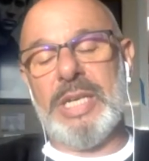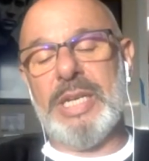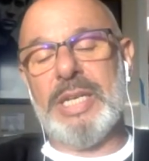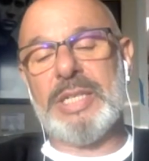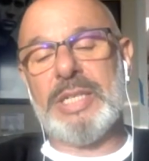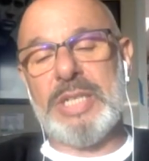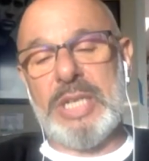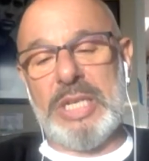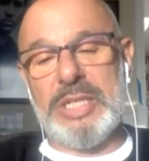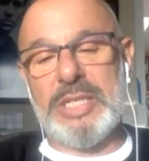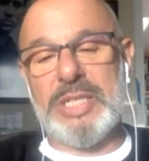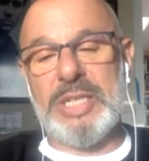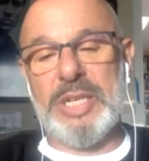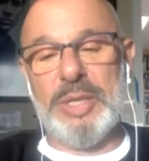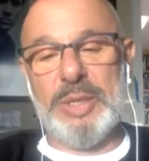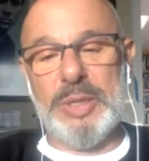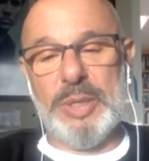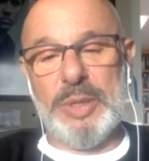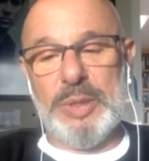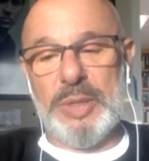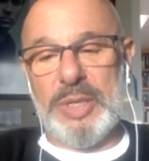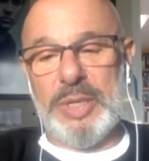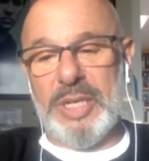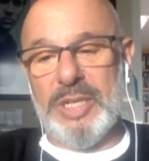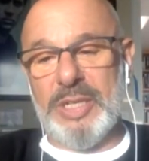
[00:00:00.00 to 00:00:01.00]
until
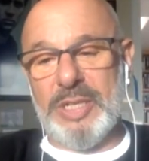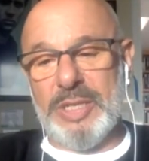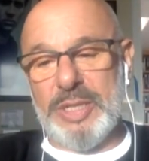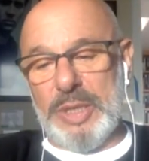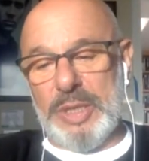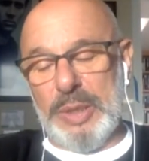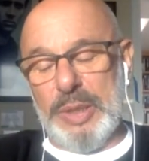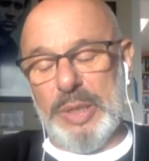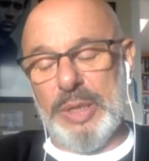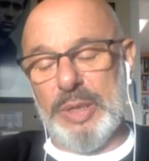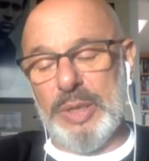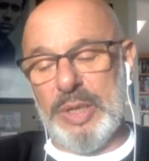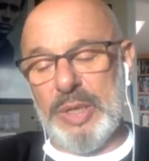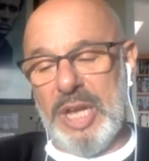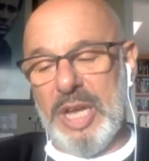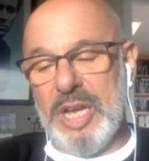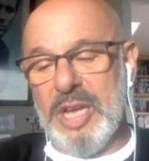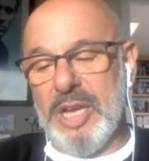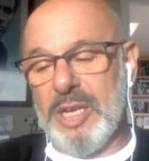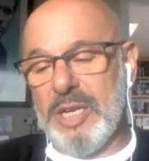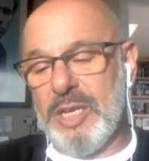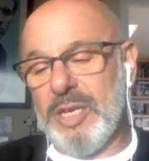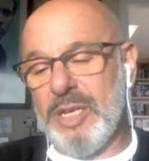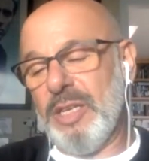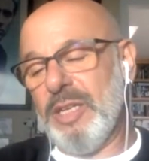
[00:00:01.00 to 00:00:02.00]
you
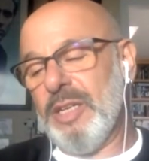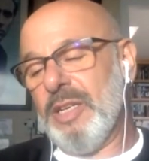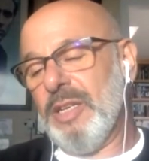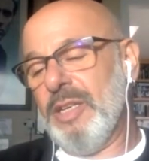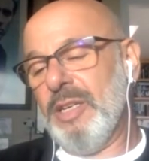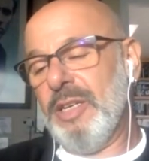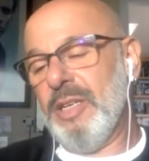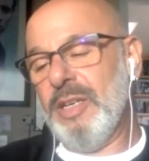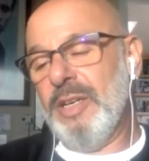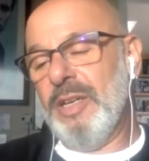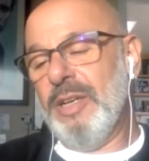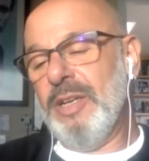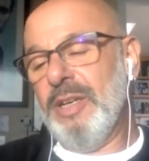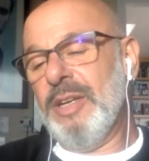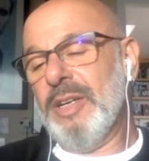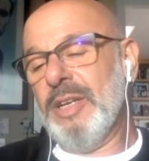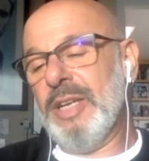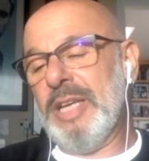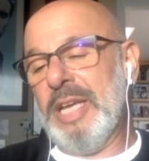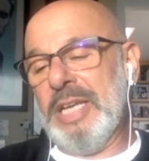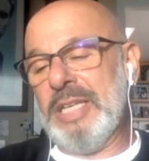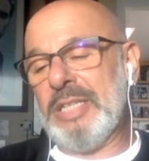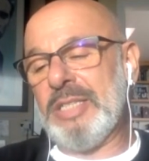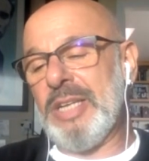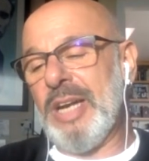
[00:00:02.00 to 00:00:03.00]
like
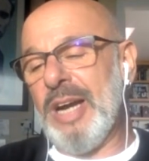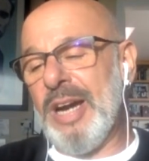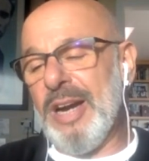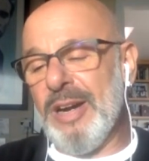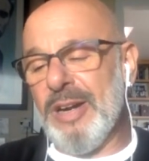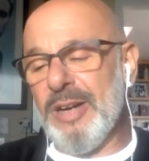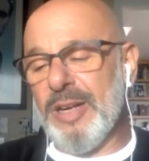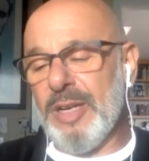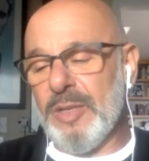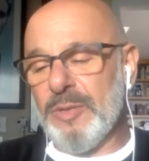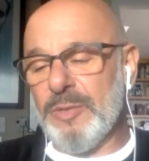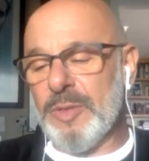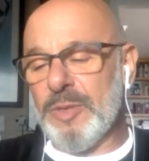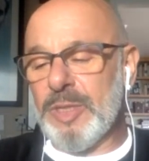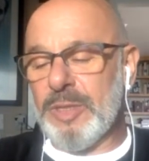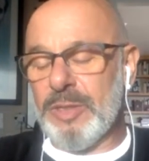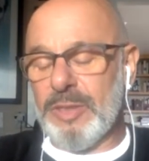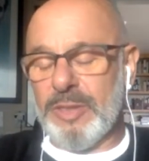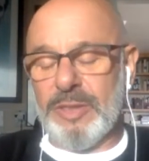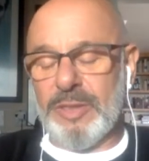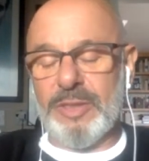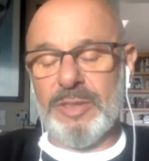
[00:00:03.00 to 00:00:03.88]
get tired of it.